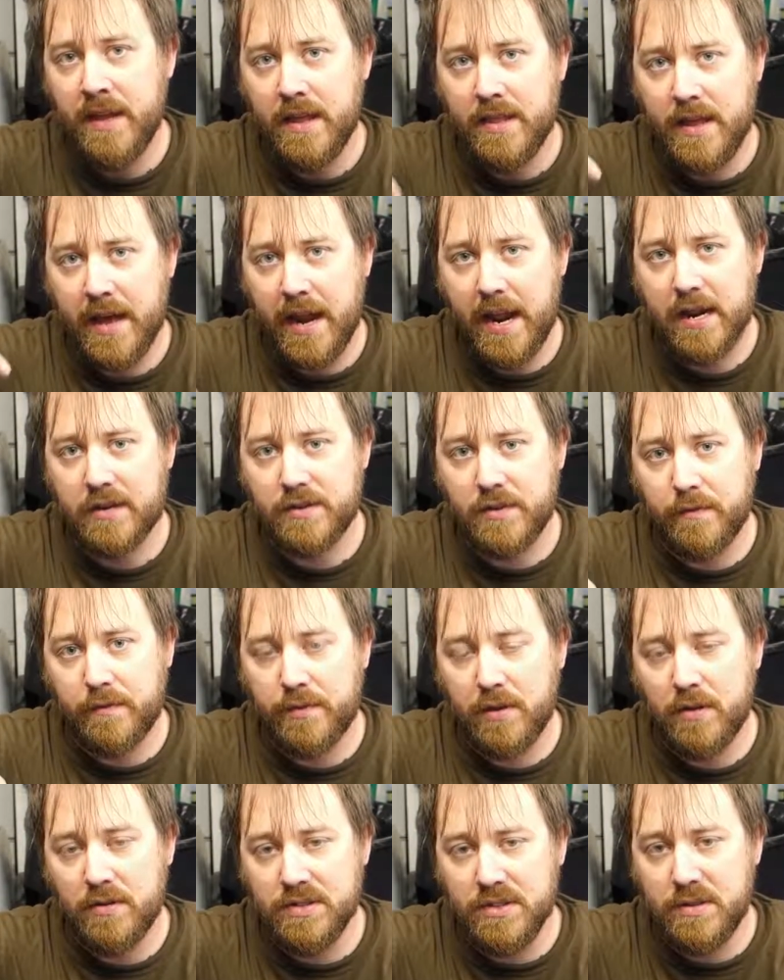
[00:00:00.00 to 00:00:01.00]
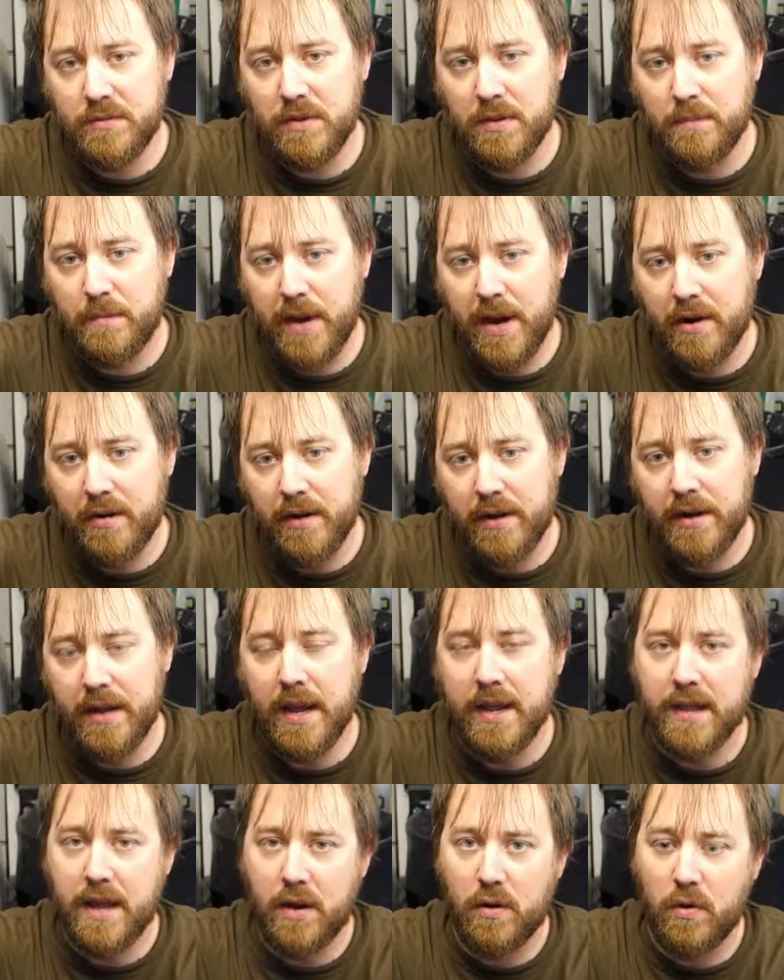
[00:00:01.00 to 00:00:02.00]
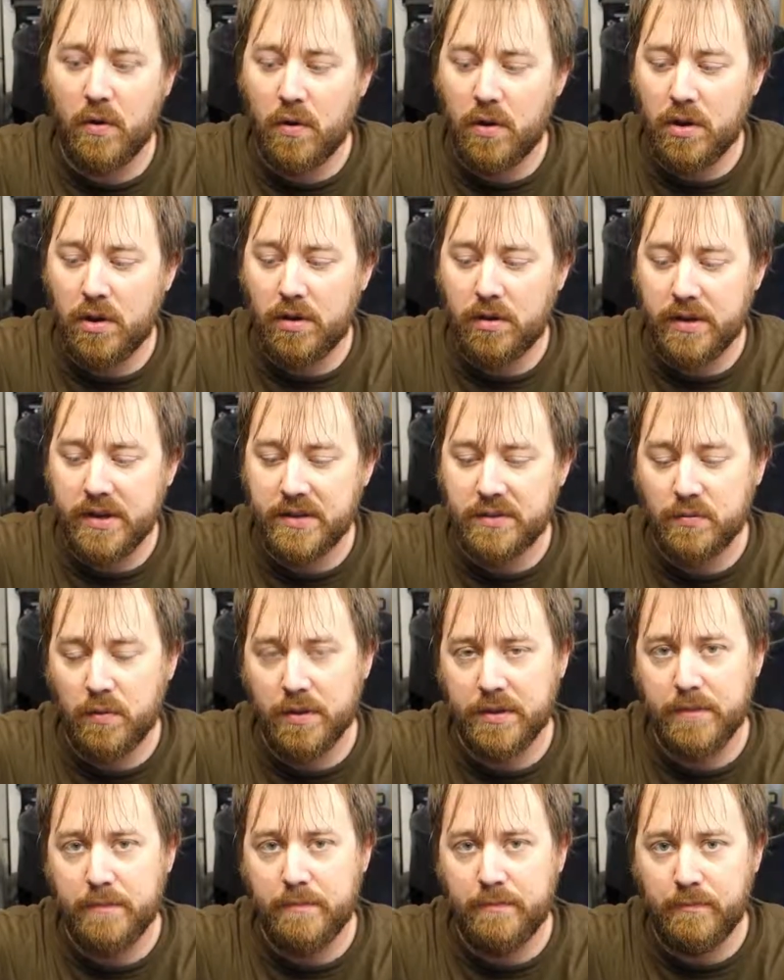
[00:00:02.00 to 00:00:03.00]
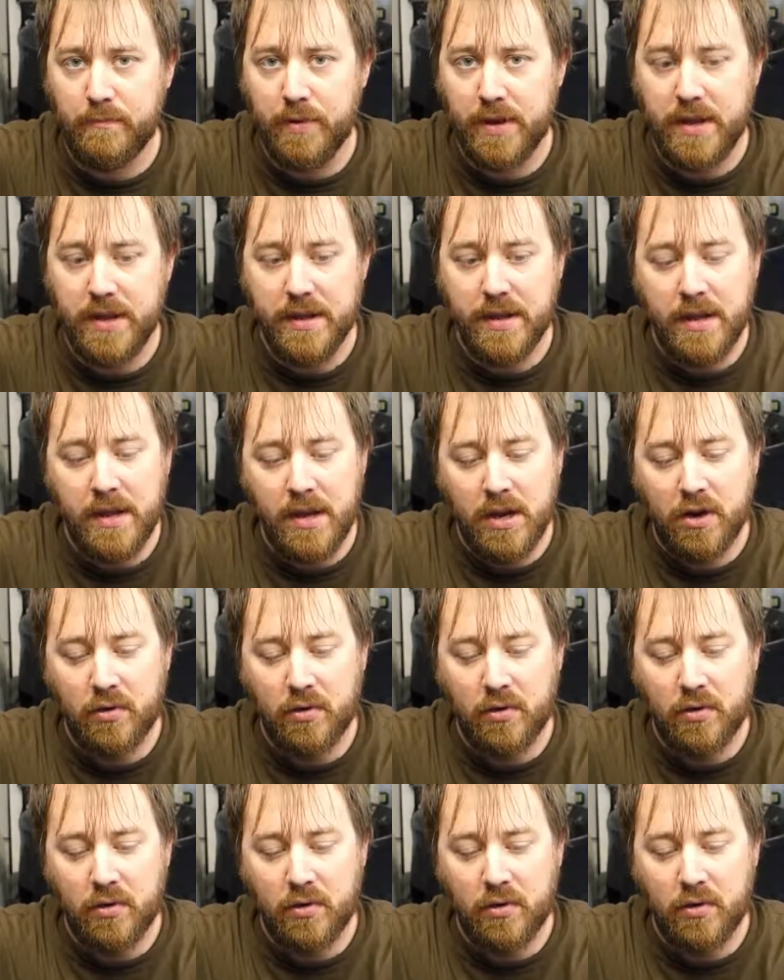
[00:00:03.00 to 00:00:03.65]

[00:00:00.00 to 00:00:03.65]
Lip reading: that actually flows in the bearing, and that oil is what the